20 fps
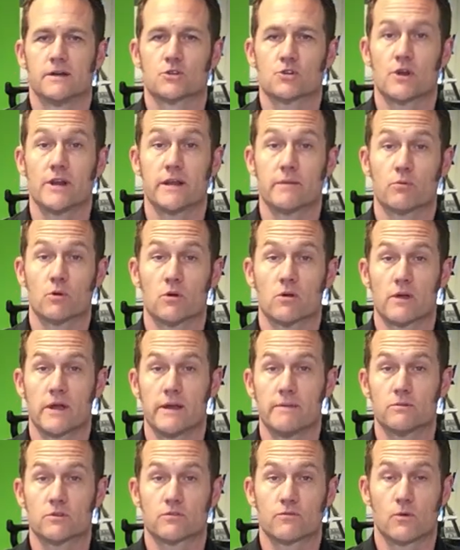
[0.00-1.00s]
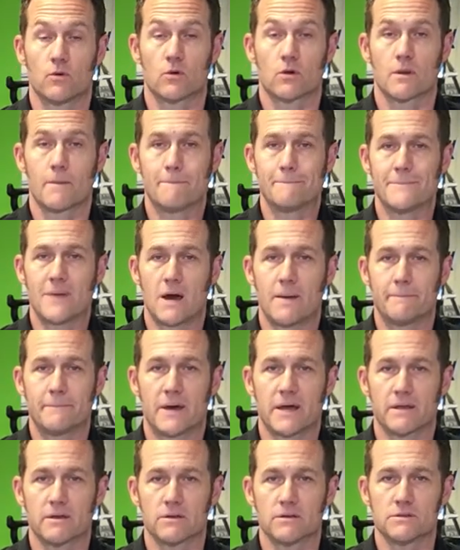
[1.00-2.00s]
training programs for mountain
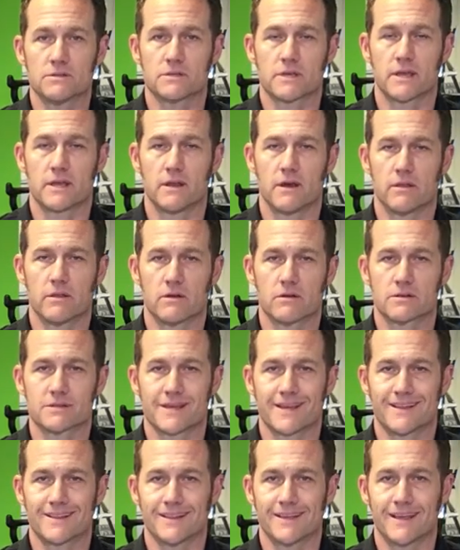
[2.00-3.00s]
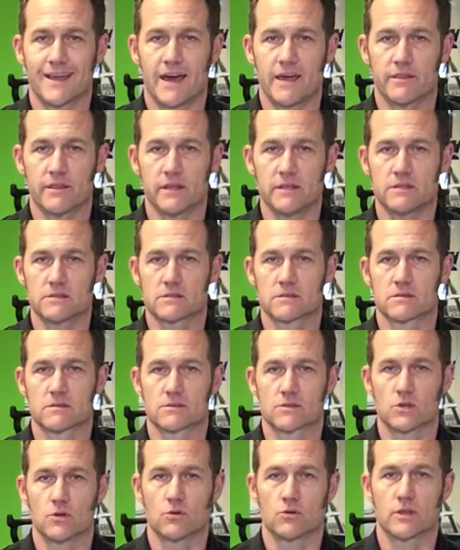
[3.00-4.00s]
bikers and other cycling athletes,
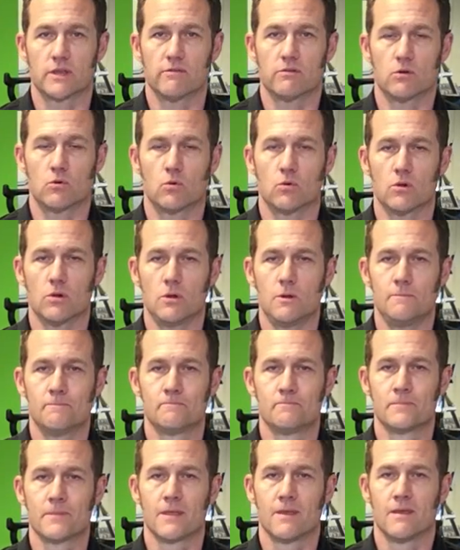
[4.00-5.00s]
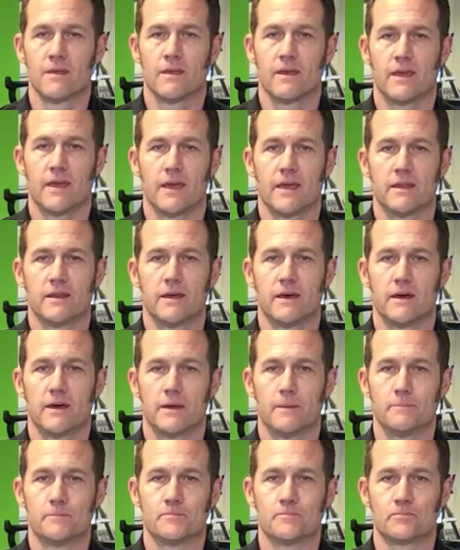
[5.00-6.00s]
so give it a whirl. And
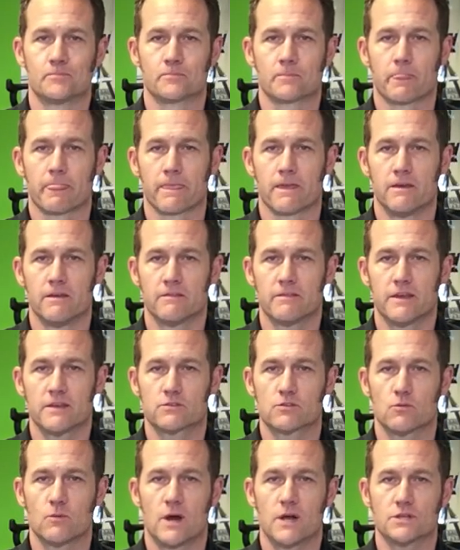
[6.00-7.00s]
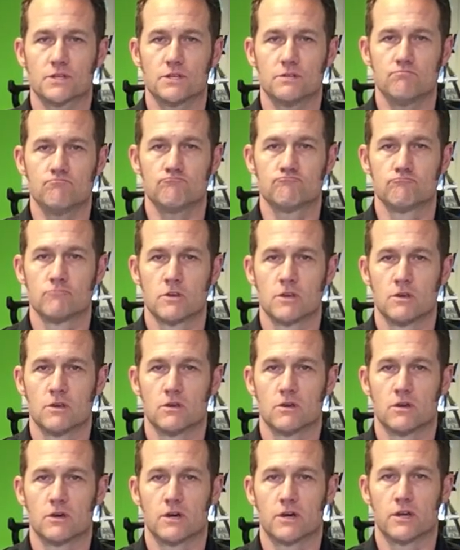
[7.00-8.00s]
thanks for watching.
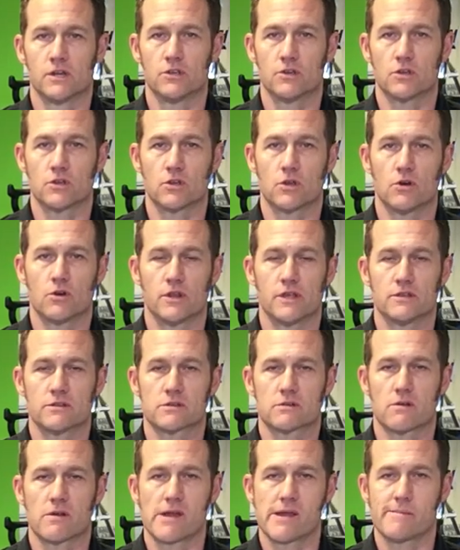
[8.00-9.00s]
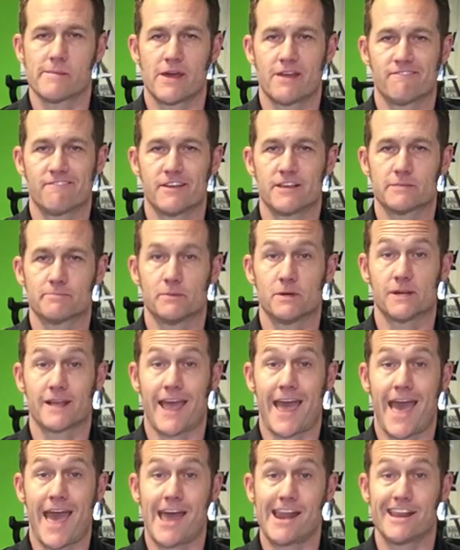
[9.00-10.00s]
You can go to Instagram and Facebook
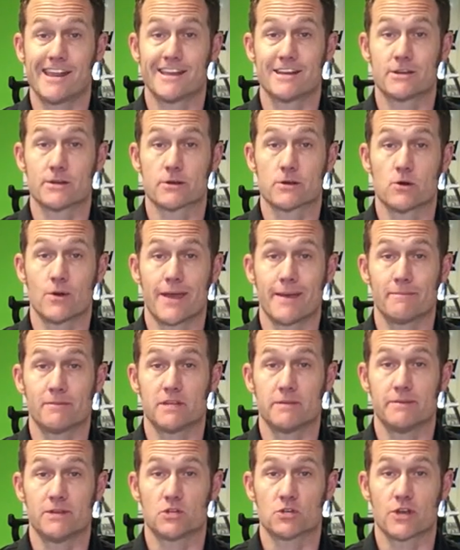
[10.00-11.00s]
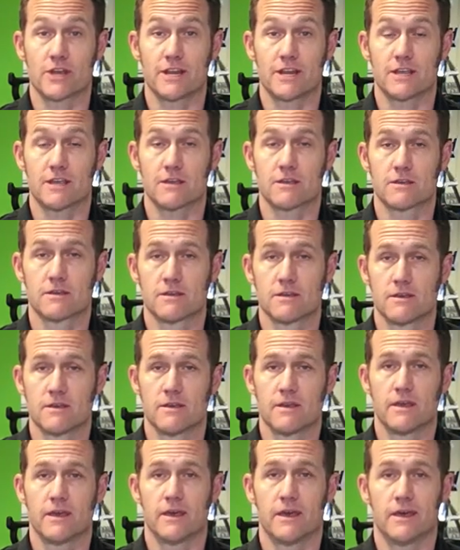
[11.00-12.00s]
at Enduro MTB Training,
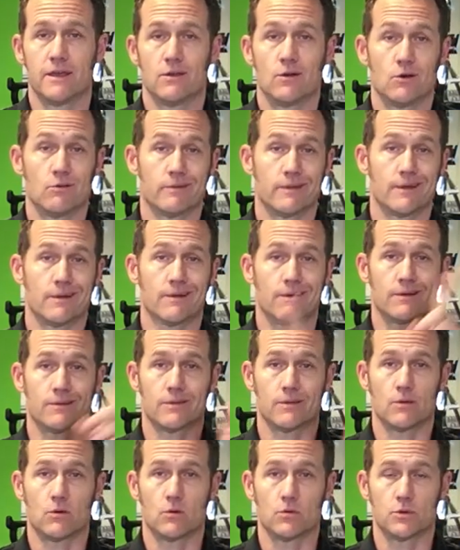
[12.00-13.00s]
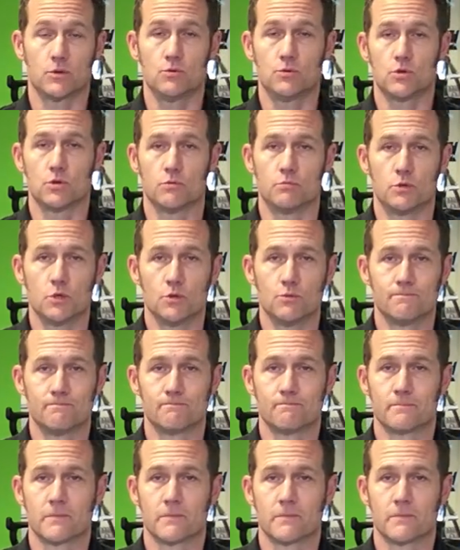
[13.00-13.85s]
and over there at the old YouTube too